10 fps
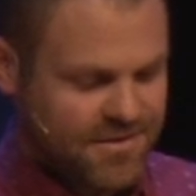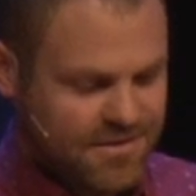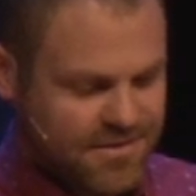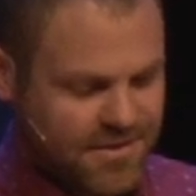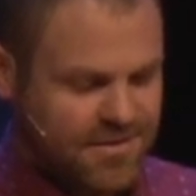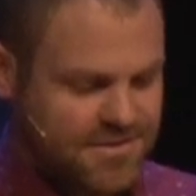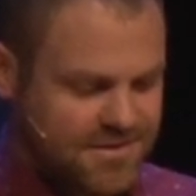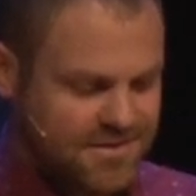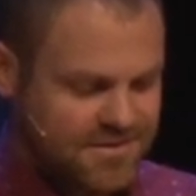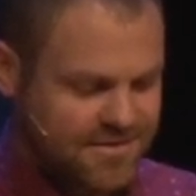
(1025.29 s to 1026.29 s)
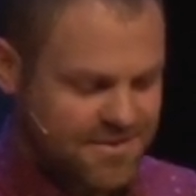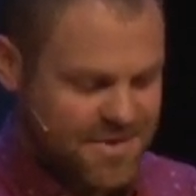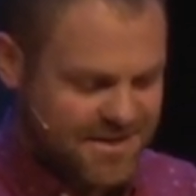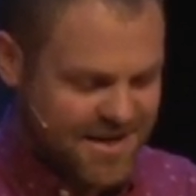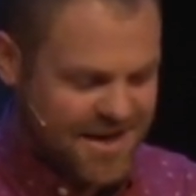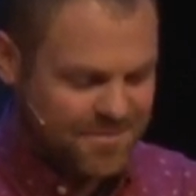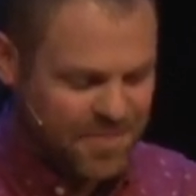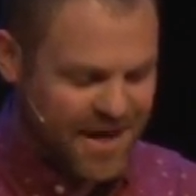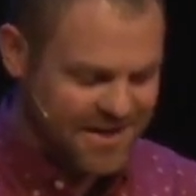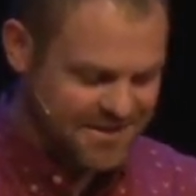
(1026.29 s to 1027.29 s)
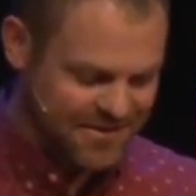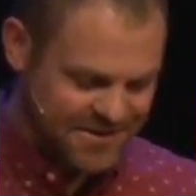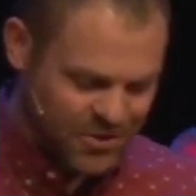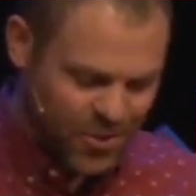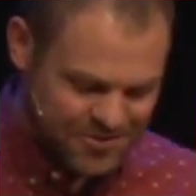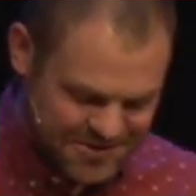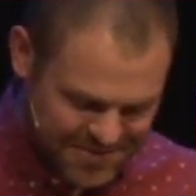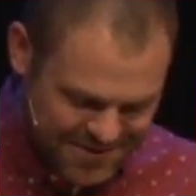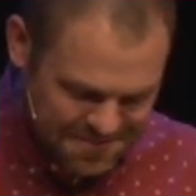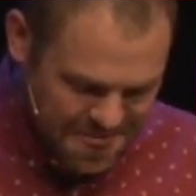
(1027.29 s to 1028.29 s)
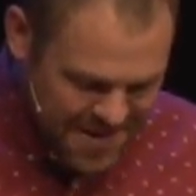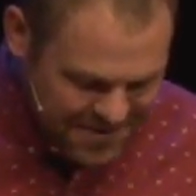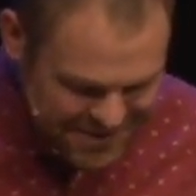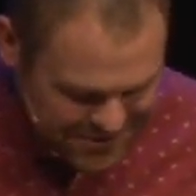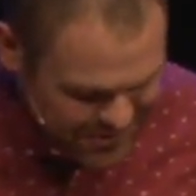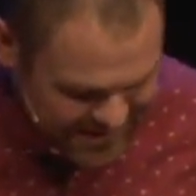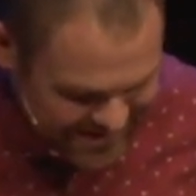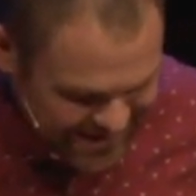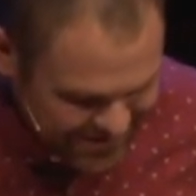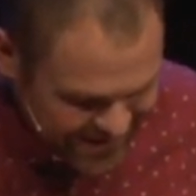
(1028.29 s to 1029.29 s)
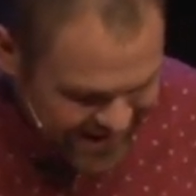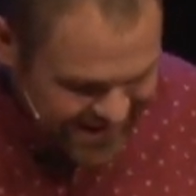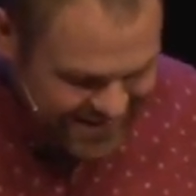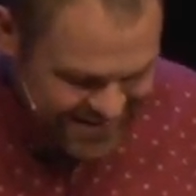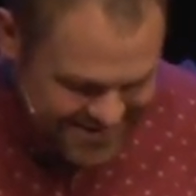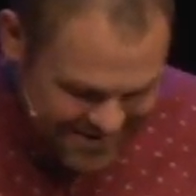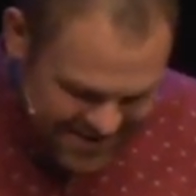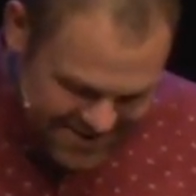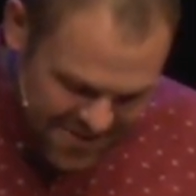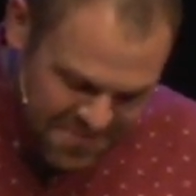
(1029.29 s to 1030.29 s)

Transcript: things. My dad passed this quote to me this week. I love it. Hey, listen to this